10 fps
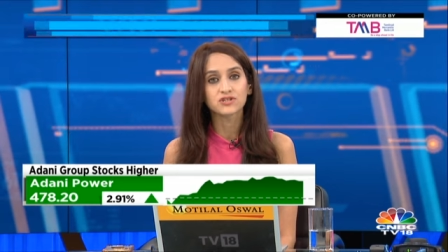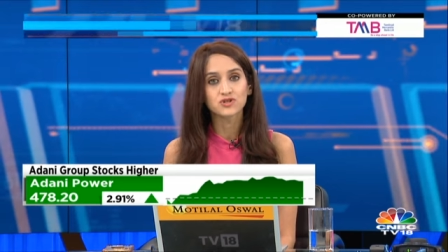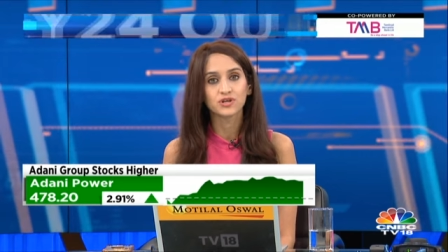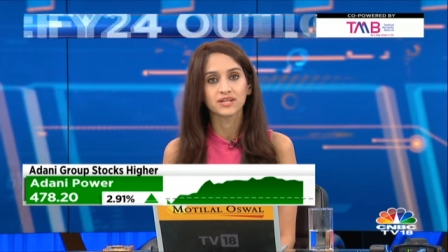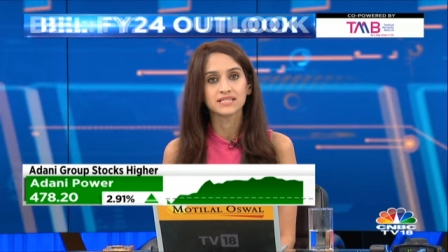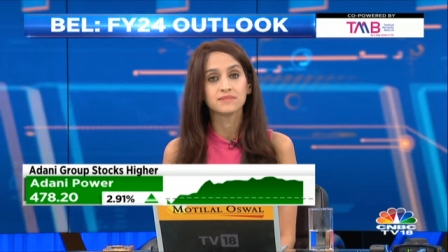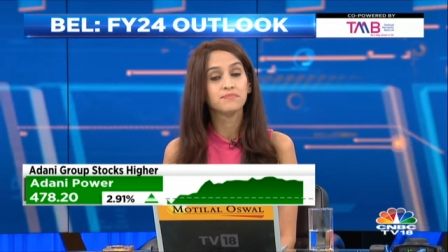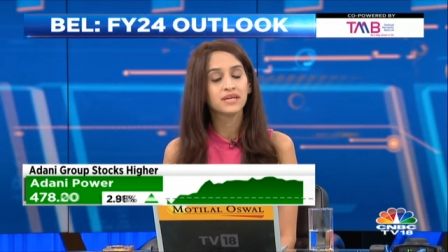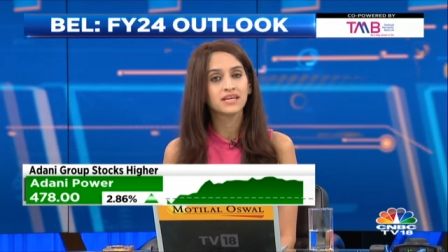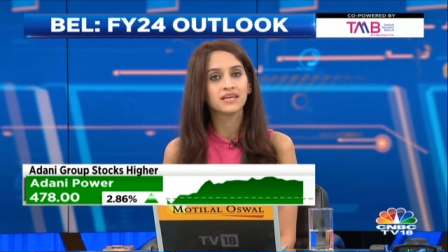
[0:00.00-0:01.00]
Electronics,
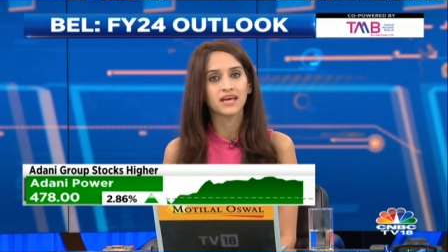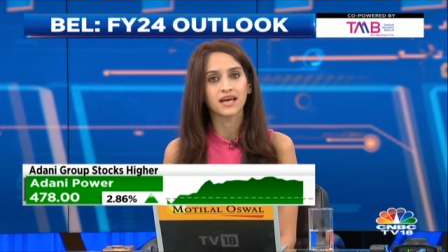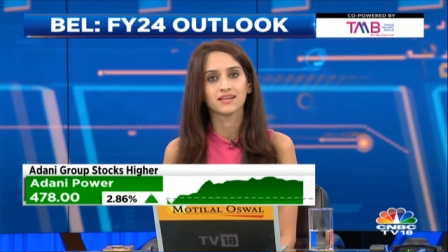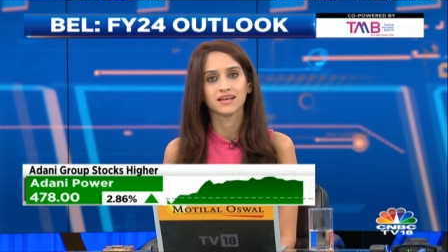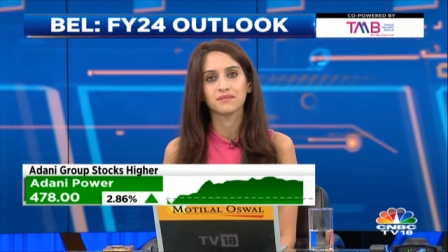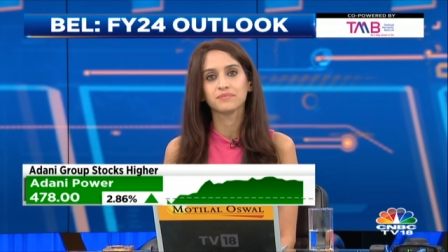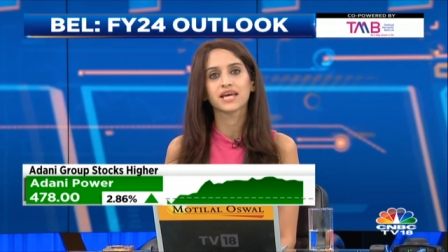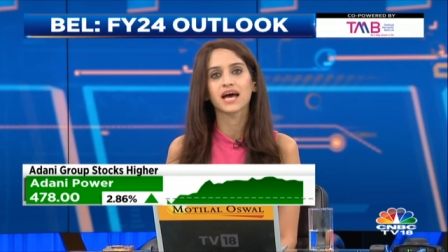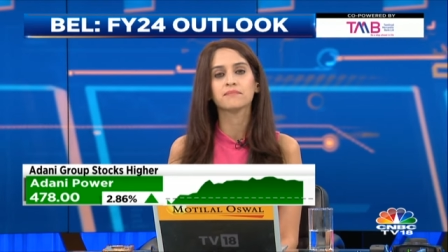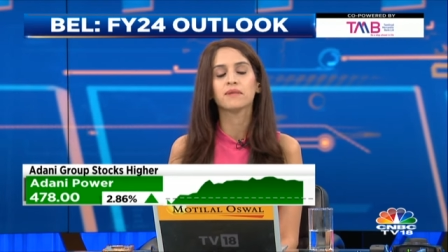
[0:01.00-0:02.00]
B E L, and
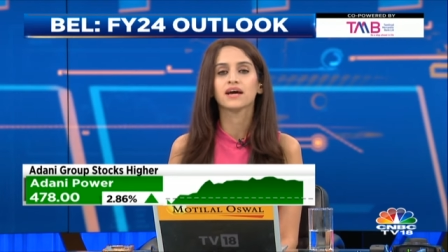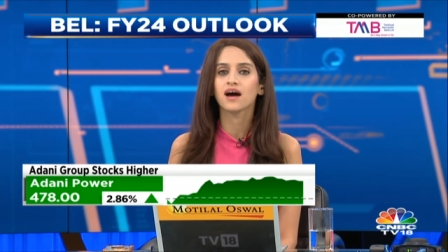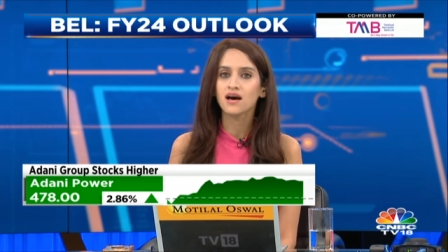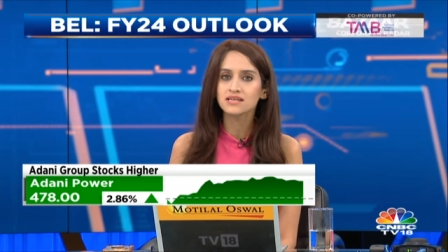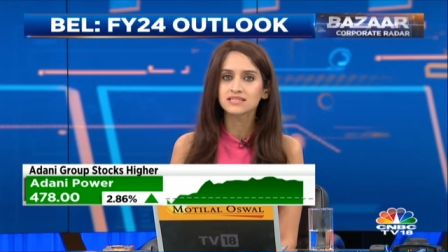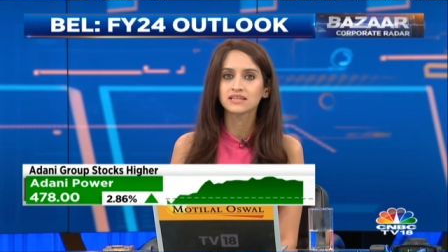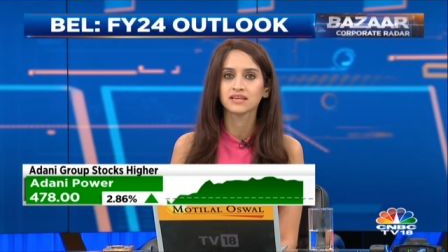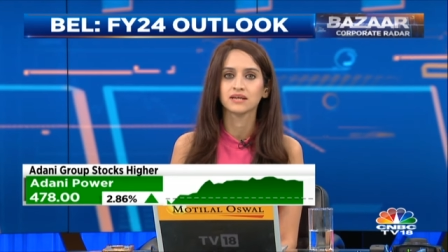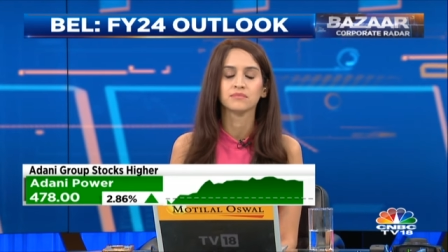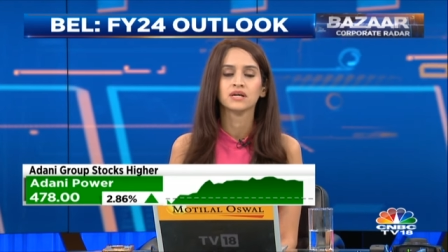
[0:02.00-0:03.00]
began by asking
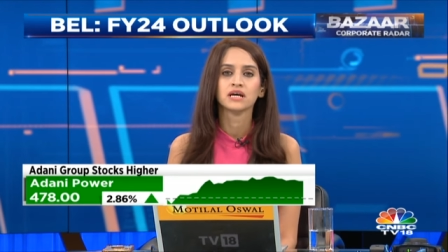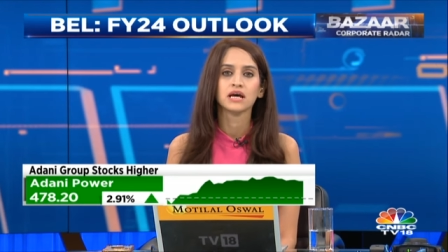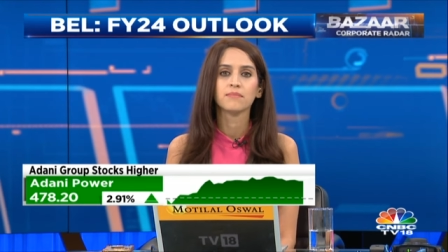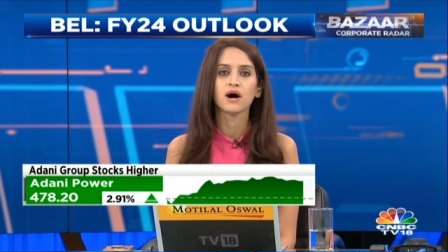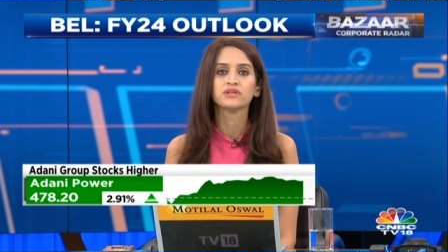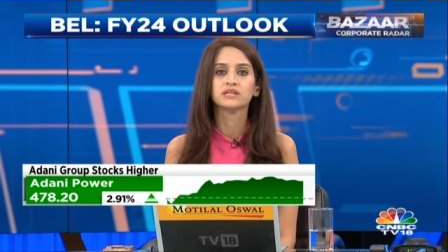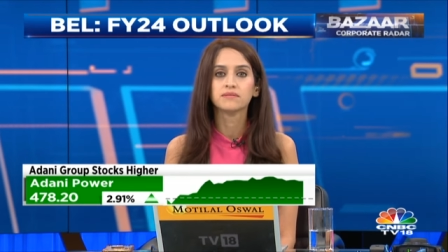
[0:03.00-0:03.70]
him about